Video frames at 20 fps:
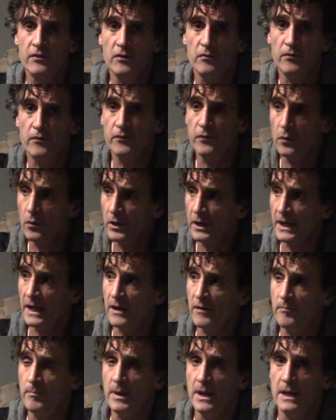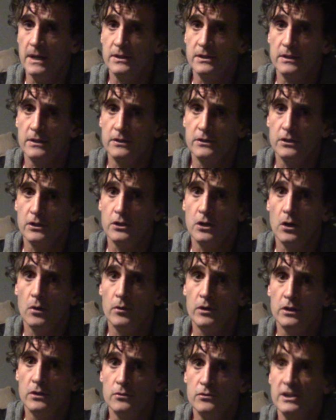have fallen out of bed to go
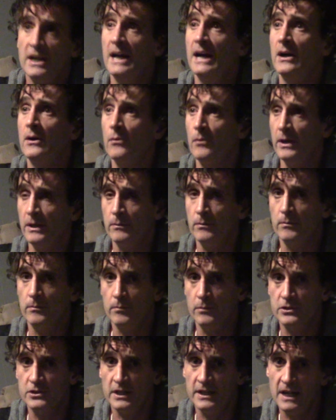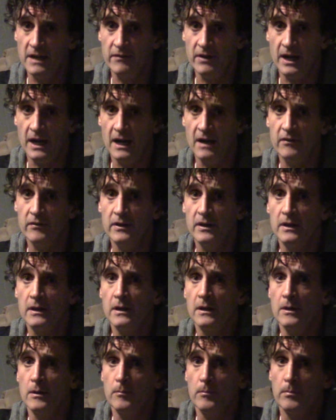and use heroin, which I never have.
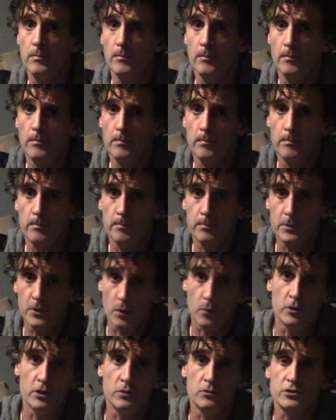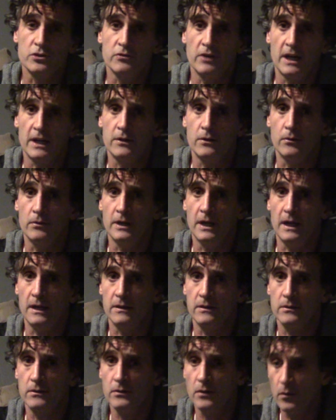Go use crack cocaine.
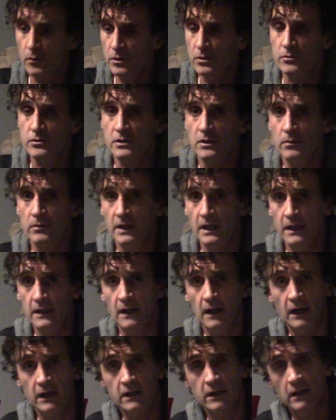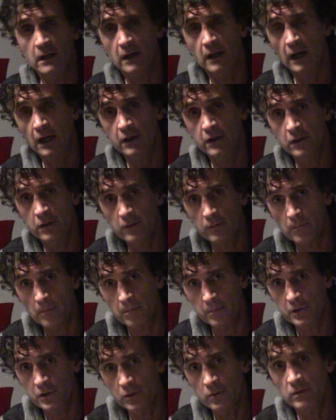Go use cocaine. I couldn't
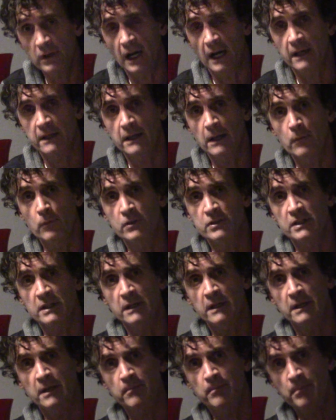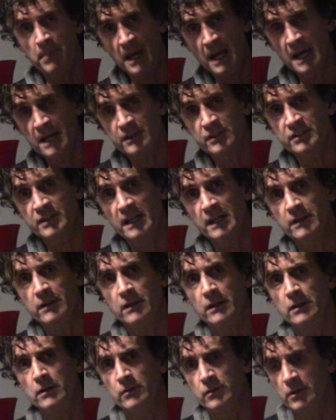do that. It was in an impaired state
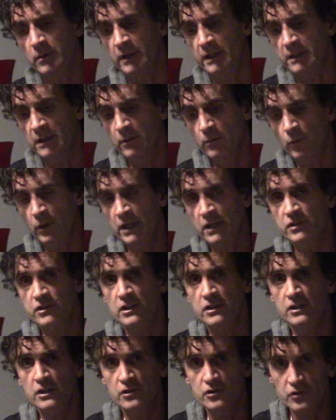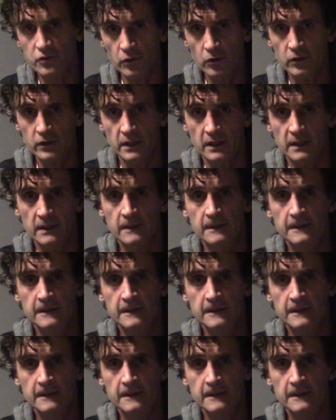that you do it. When it's a disorder,